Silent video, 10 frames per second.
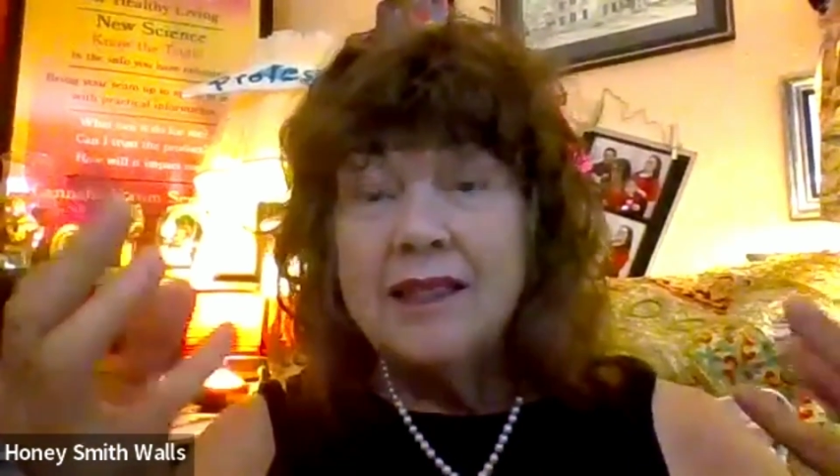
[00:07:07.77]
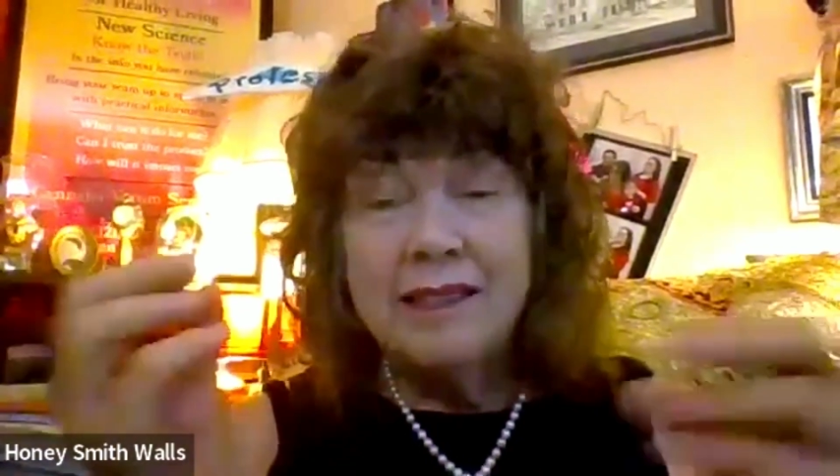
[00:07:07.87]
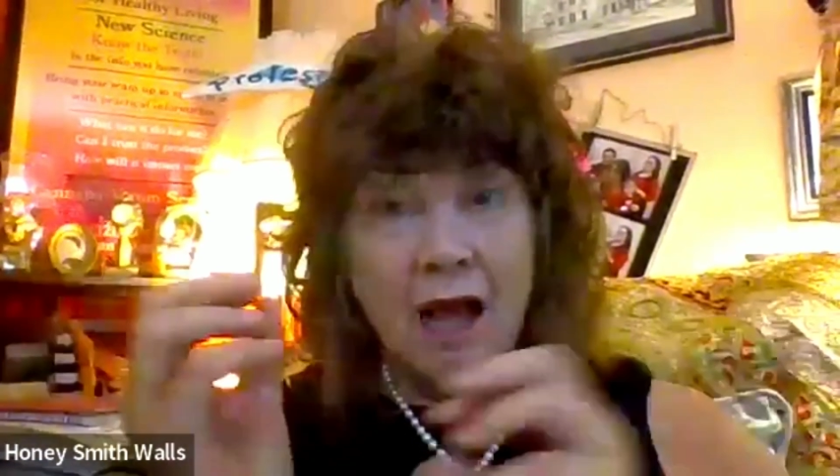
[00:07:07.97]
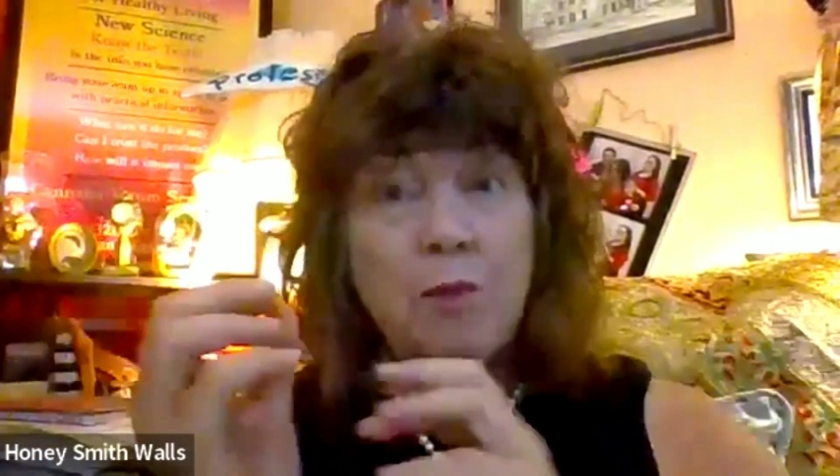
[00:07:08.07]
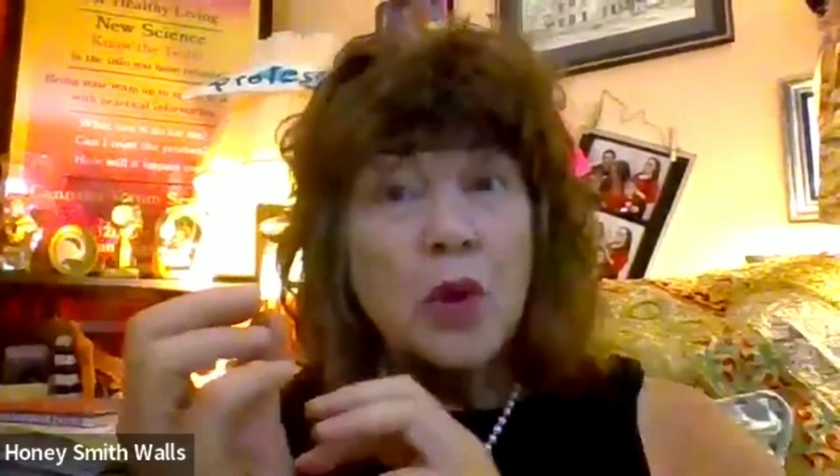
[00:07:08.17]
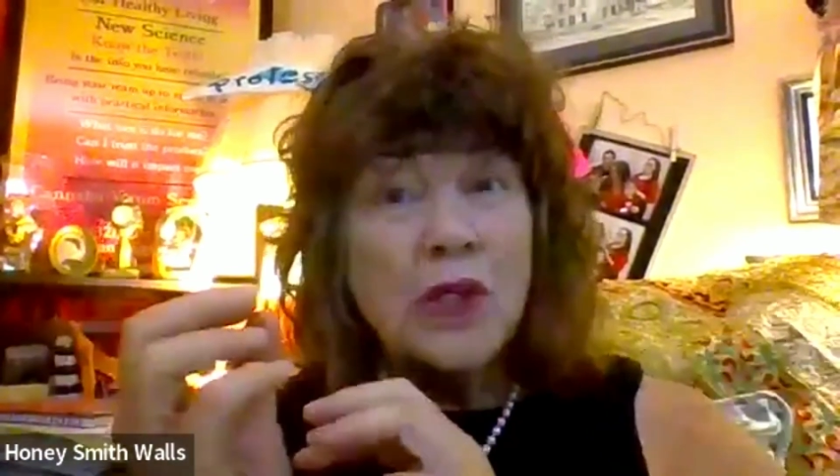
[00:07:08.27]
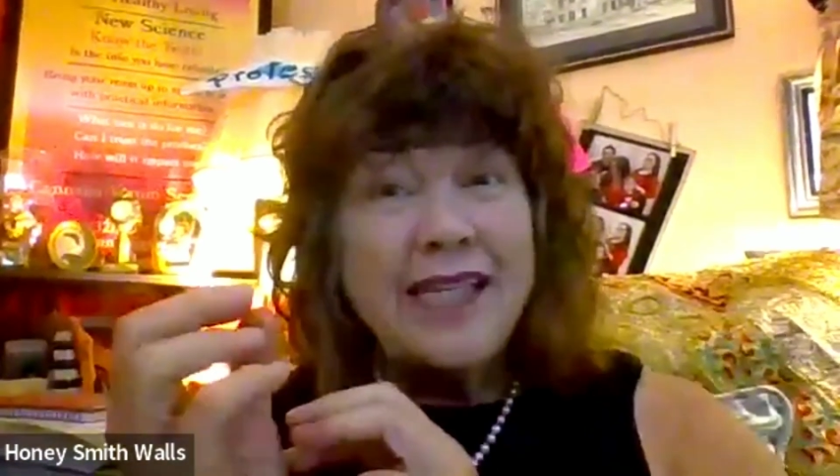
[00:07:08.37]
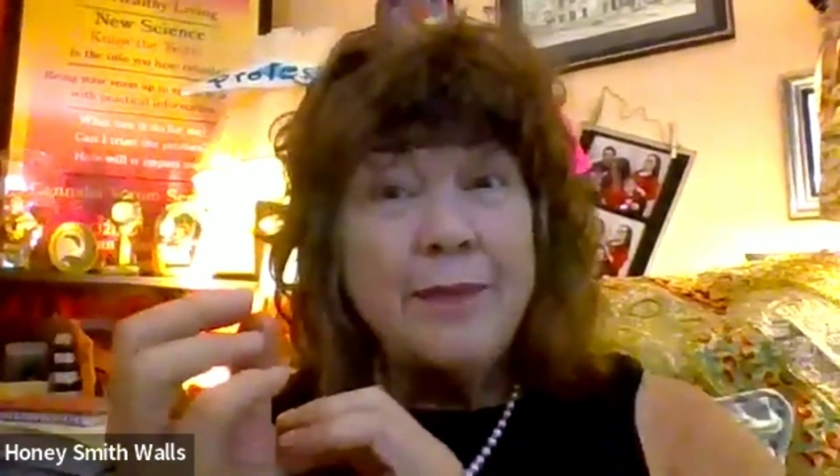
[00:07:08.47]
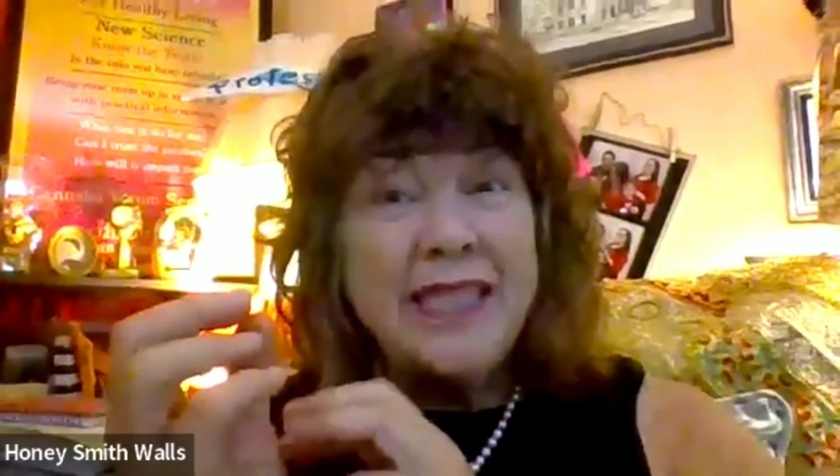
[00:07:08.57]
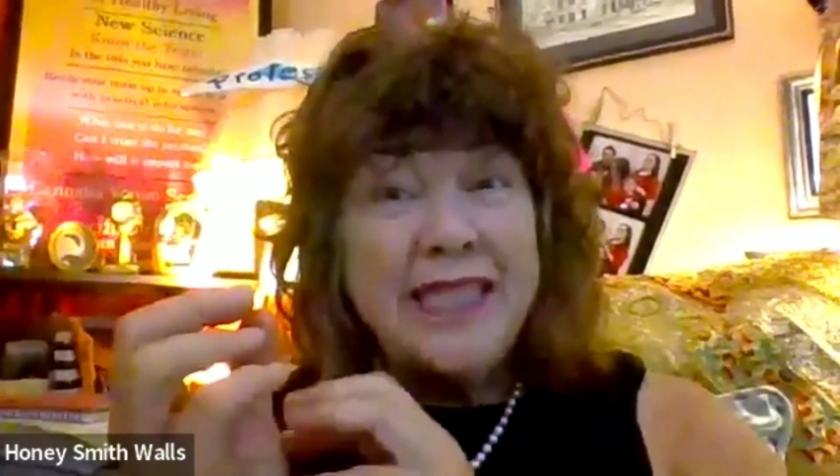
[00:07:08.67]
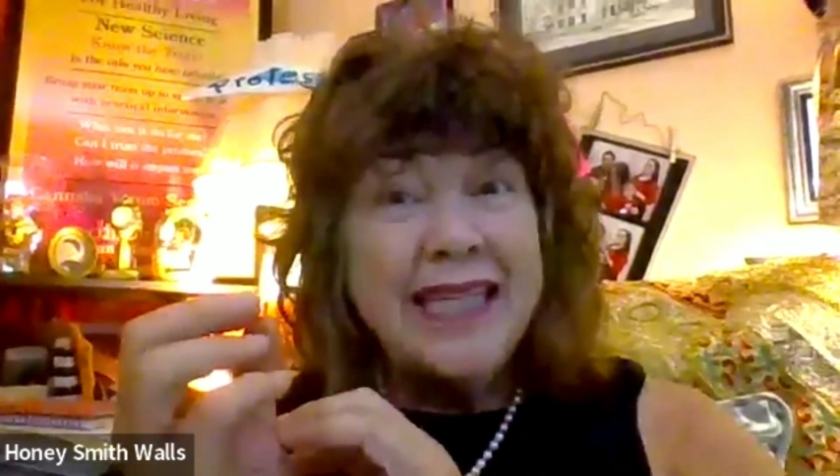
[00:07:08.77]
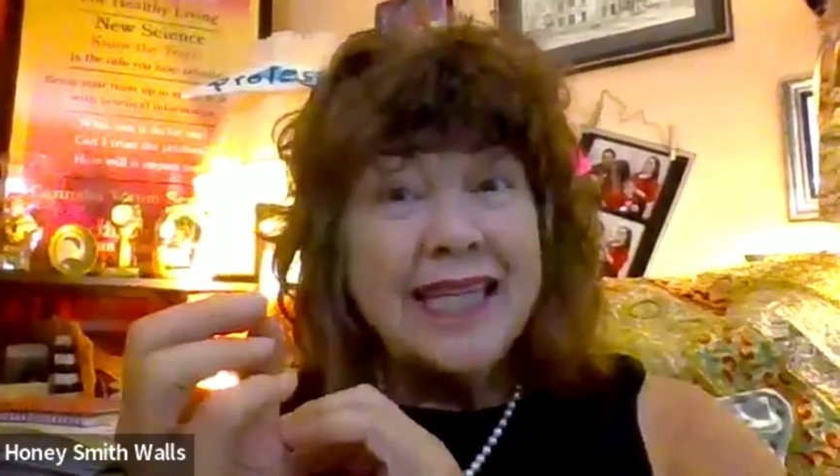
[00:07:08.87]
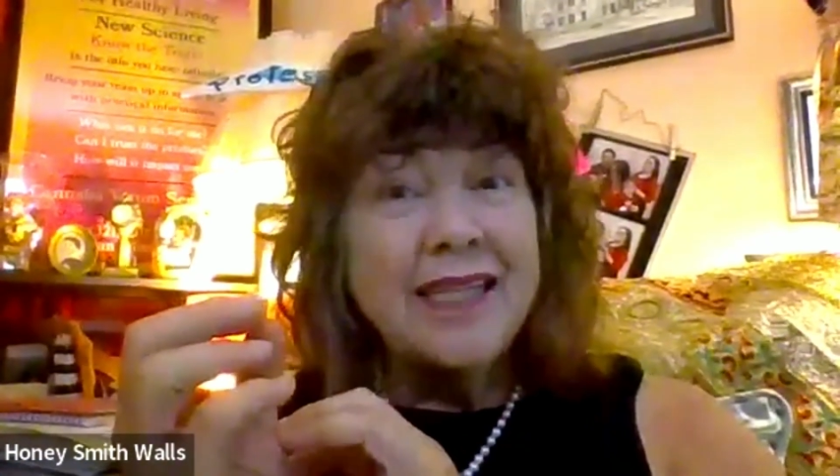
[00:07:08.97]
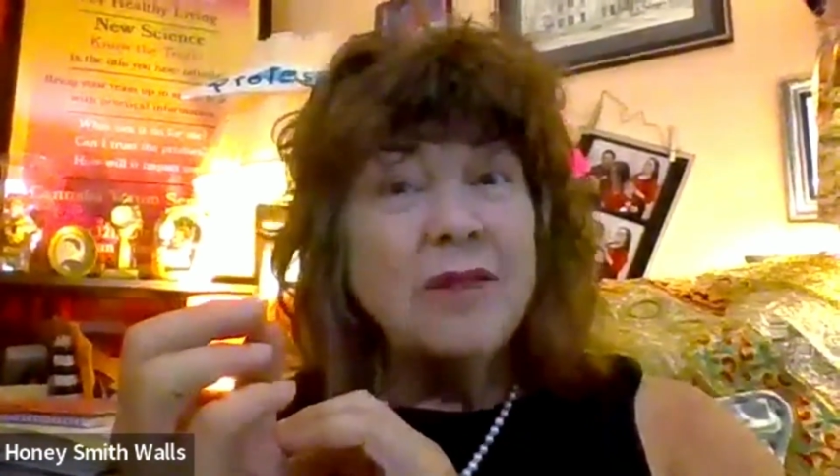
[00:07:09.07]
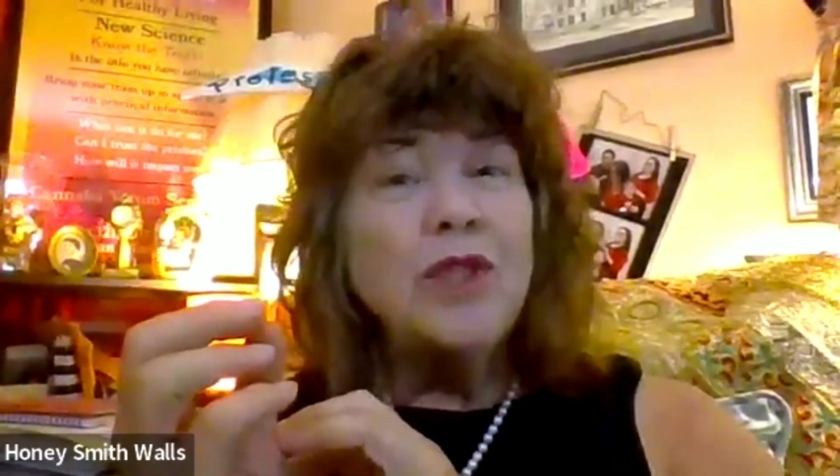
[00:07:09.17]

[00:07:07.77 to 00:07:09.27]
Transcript: It's got more C B D in it,